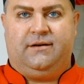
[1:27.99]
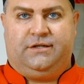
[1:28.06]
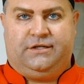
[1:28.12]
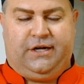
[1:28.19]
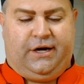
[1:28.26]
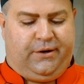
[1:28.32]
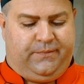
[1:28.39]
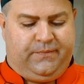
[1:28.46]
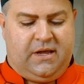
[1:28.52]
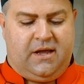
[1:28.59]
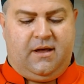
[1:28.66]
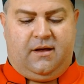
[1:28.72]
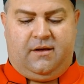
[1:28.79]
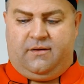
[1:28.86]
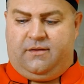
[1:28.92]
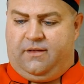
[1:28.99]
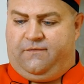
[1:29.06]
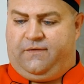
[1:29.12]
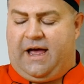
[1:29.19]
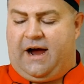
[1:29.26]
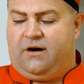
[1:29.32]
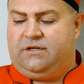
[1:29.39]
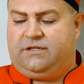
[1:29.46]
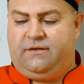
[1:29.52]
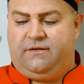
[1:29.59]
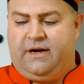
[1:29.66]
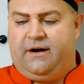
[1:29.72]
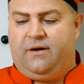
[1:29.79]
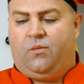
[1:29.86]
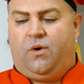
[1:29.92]
So the flour's in
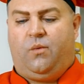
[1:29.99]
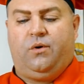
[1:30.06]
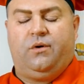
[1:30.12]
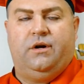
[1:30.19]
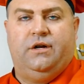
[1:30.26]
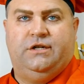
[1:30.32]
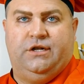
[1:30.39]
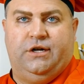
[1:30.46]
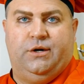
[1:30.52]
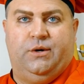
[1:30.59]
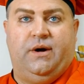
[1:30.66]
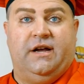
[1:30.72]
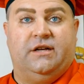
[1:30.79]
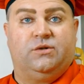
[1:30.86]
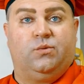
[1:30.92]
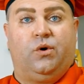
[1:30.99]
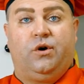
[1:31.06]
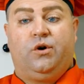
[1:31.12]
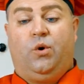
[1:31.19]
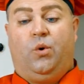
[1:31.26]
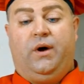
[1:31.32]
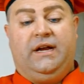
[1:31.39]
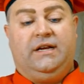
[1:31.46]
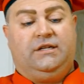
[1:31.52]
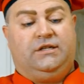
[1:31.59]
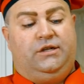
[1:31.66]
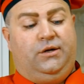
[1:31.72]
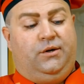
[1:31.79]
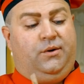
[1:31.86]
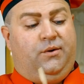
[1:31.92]
there. What we're going to do is we're going
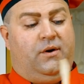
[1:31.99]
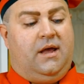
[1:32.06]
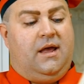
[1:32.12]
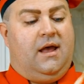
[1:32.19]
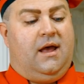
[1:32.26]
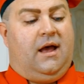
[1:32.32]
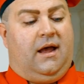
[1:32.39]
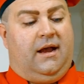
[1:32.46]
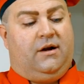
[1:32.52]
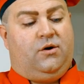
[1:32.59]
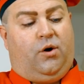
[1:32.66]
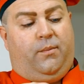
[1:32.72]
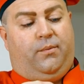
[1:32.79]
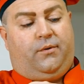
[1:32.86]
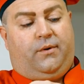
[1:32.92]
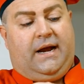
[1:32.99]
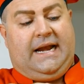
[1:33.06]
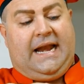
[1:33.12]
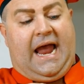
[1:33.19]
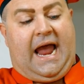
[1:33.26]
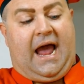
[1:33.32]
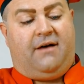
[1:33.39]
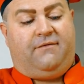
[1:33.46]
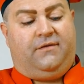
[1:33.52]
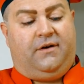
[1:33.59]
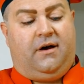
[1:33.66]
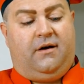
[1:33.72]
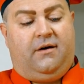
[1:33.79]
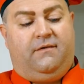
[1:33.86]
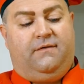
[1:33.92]
to incorporate half
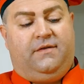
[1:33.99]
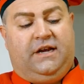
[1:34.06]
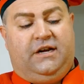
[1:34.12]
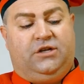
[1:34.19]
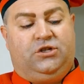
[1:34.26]
of the